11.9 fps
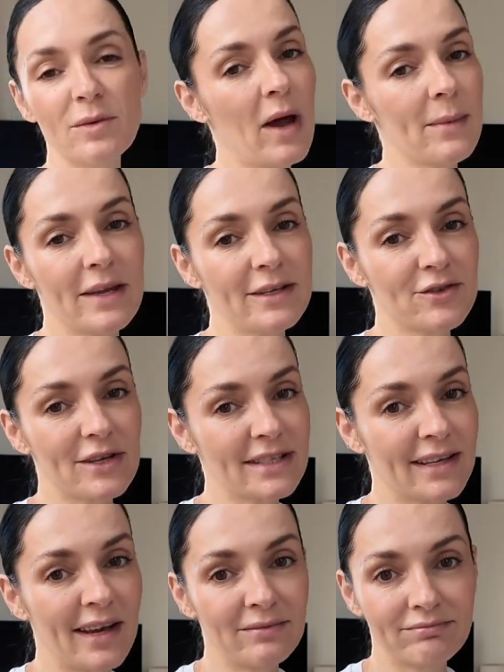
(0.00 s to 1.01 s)
you might be
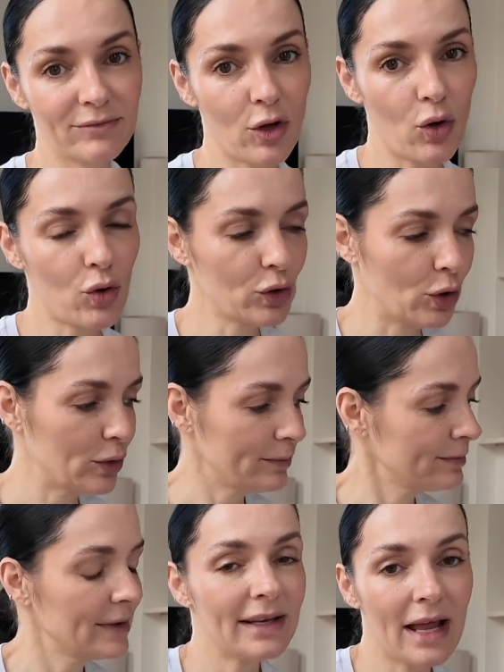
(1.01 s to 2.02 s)
interested in or not.
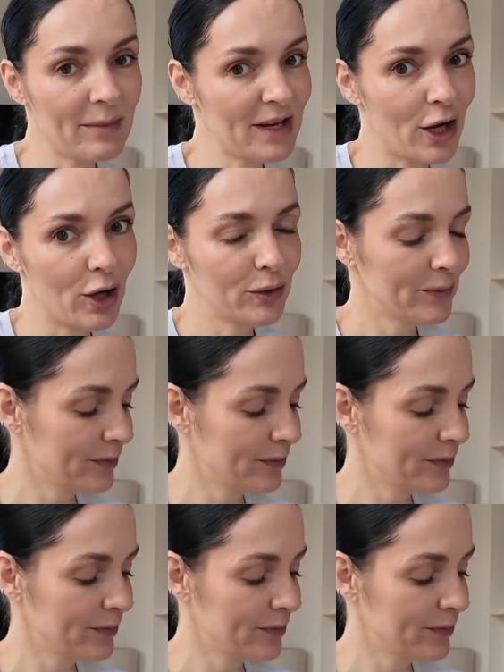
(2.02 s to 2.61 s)
Let me know.